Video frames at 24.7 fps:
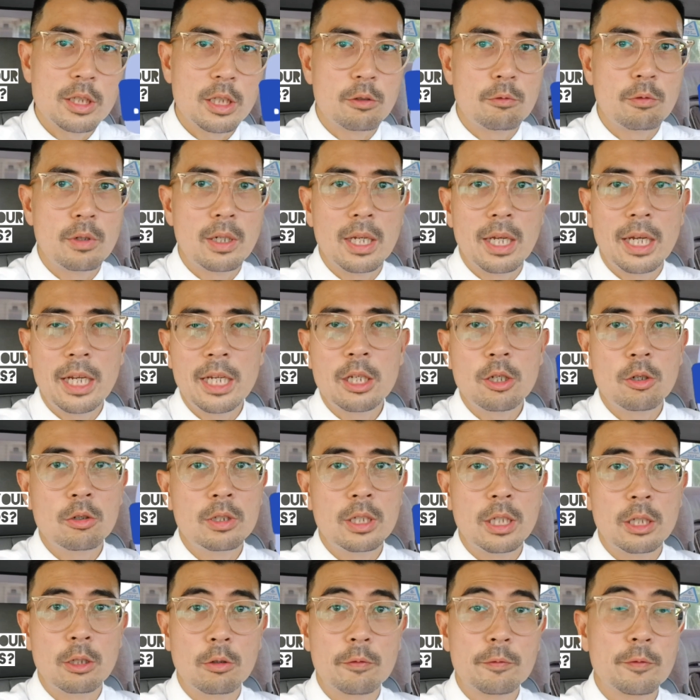that you're relying on,
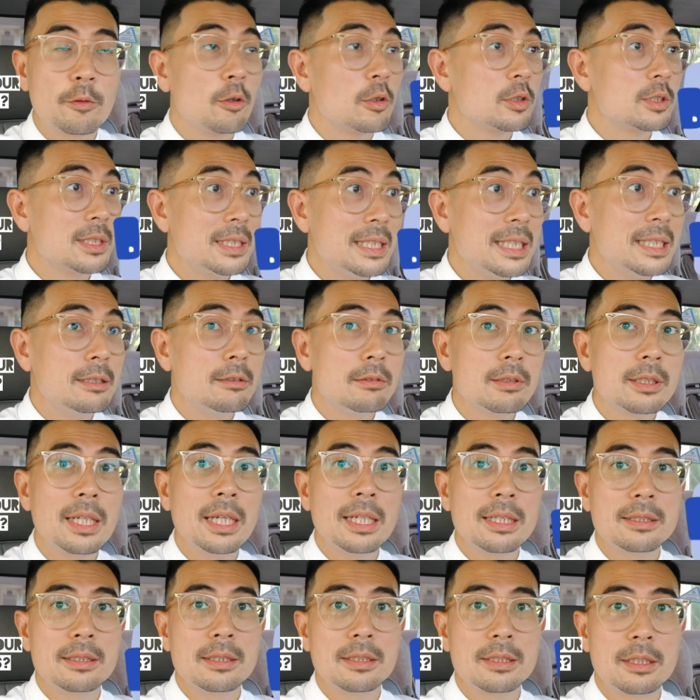and of course legal
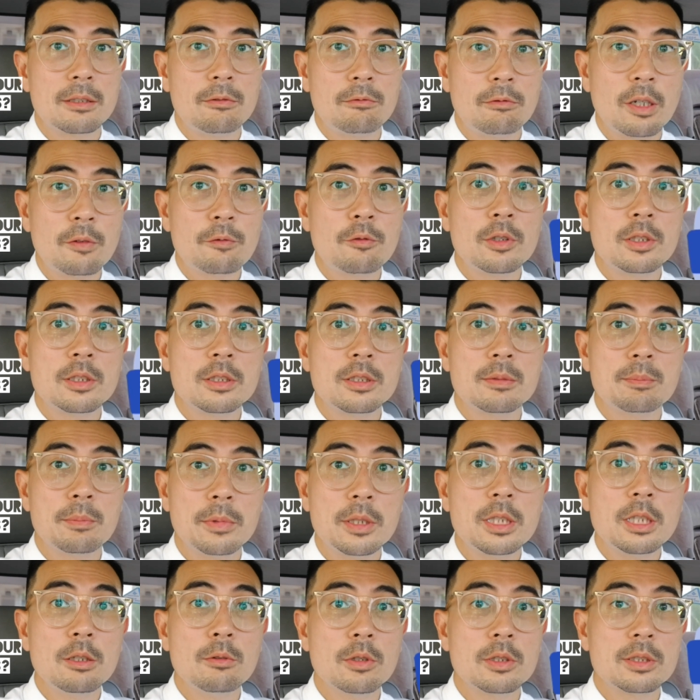cases and reference
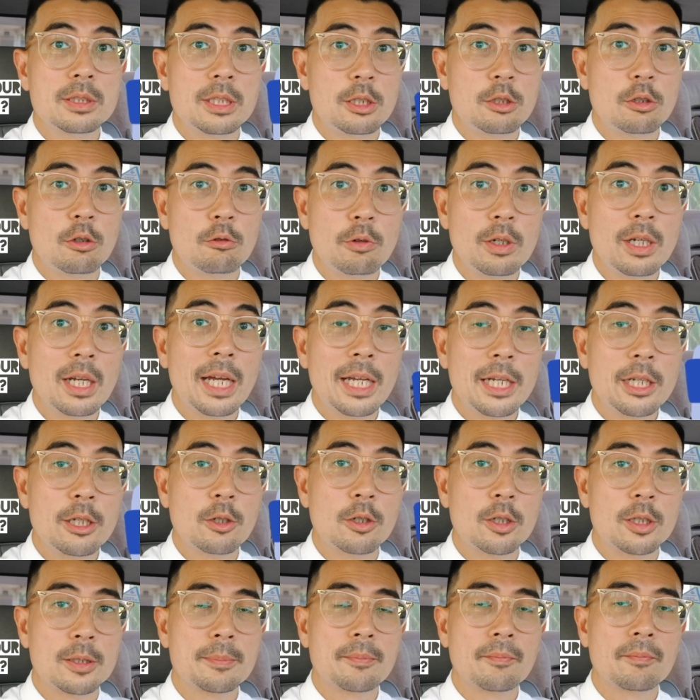materials that you're relying
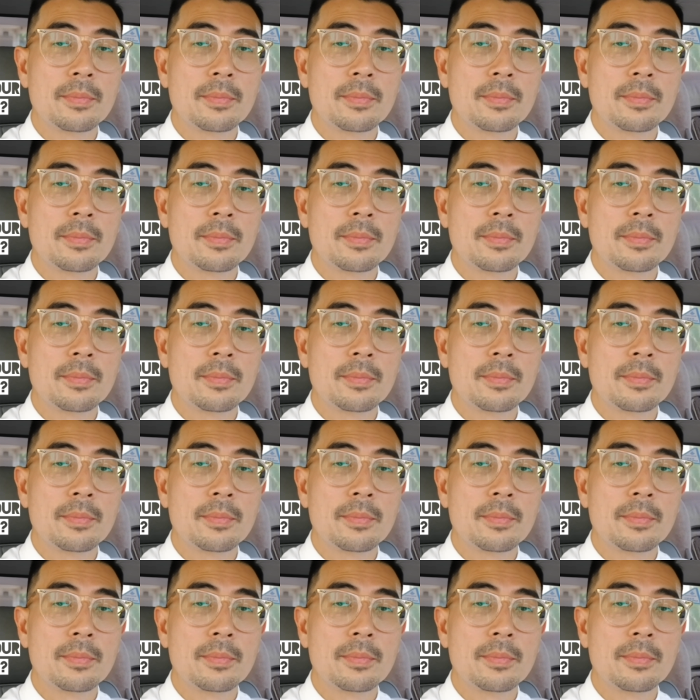on.